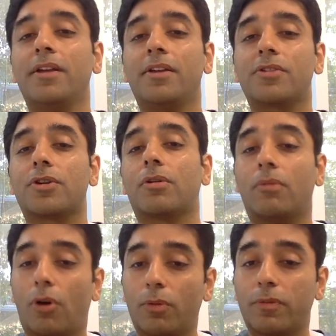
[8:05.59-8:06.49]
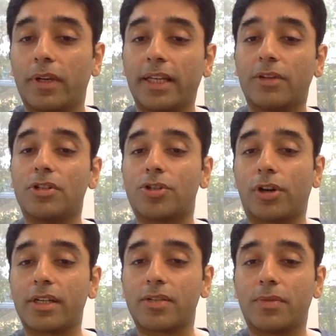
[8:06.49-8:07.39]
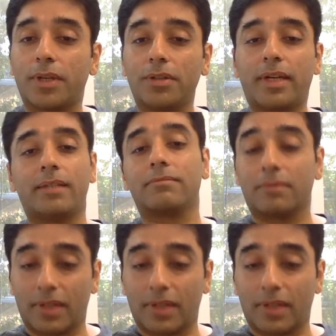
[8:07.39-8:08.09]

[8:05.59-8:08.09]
So hopefully you enjoyed this video and